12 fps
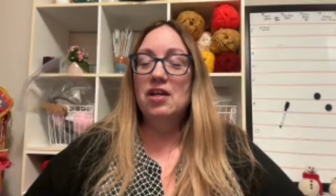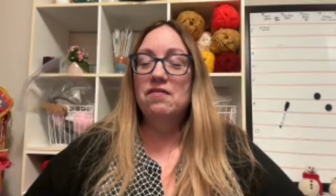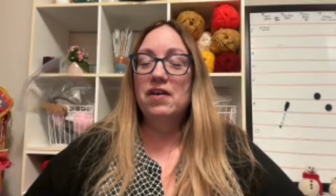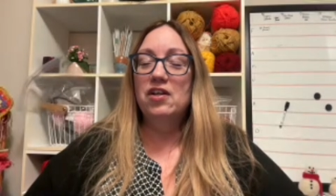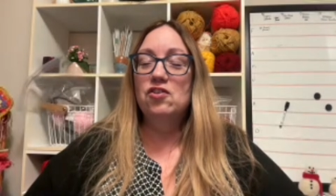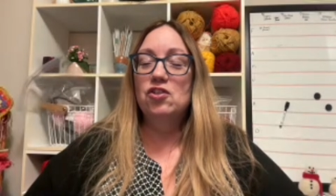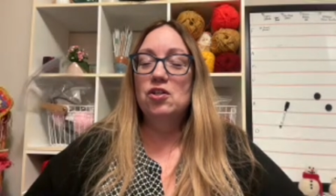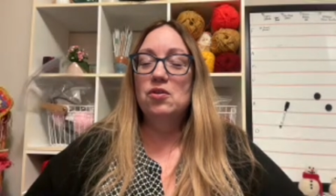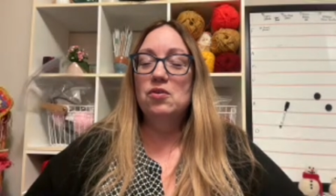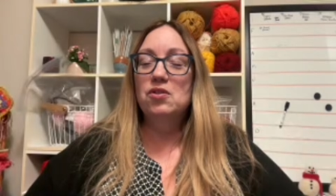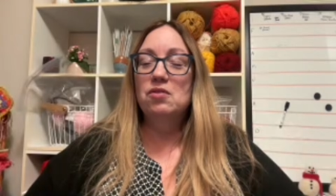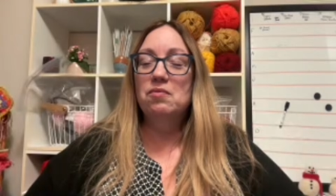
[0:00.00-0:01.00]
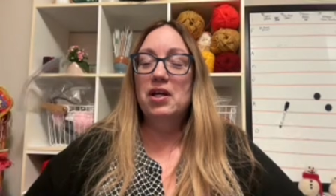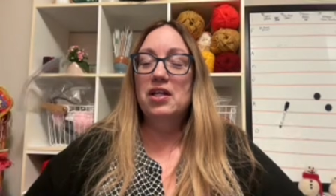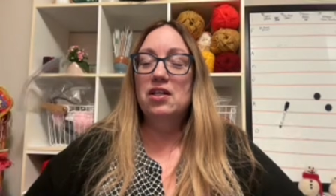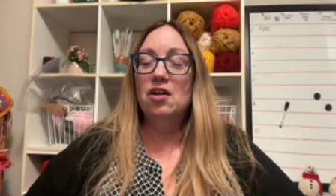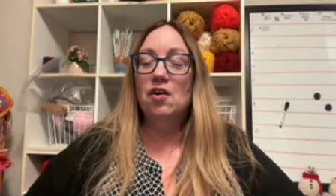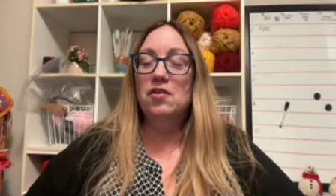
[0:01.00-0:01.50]
if I choose the right
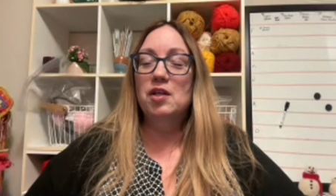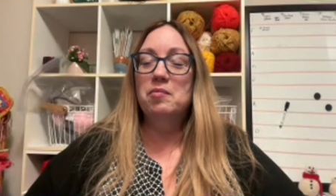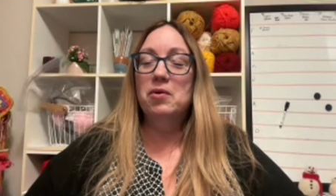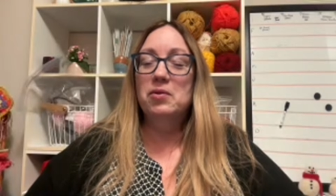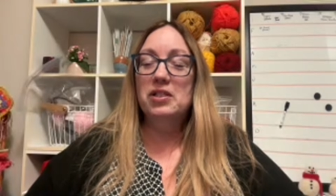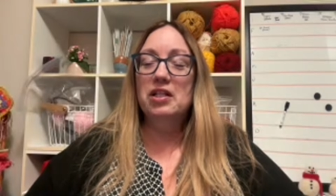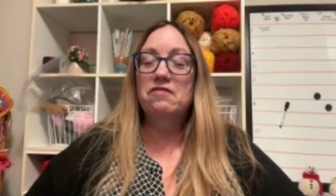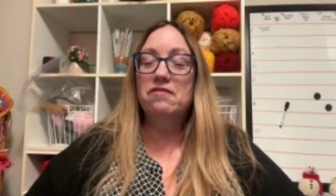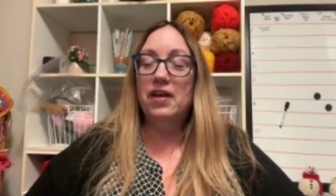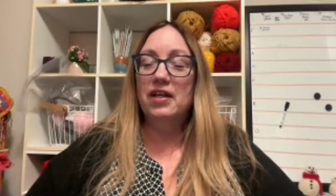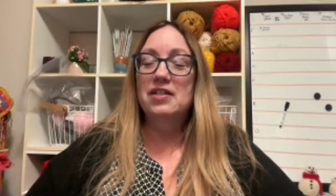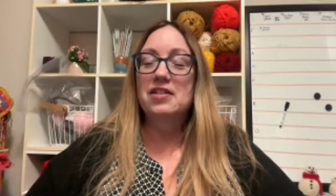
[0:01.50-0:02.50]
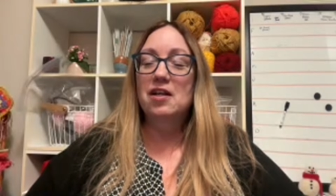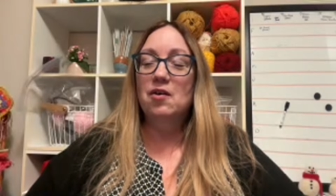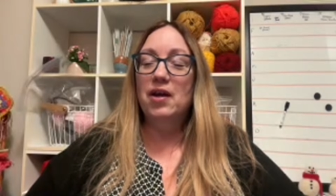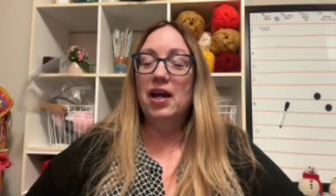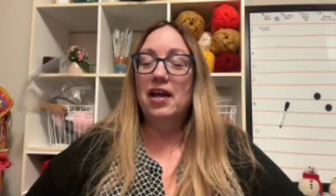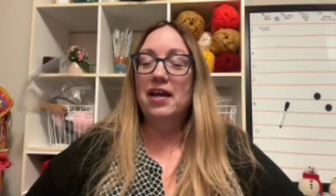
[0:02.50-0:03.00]
yarn, they mostly fit.
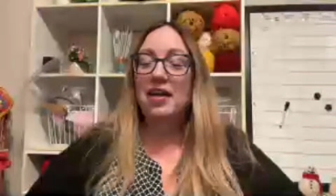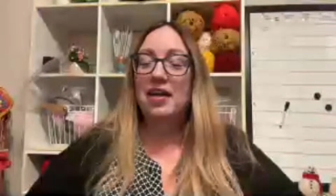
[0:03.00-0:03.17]
Okay.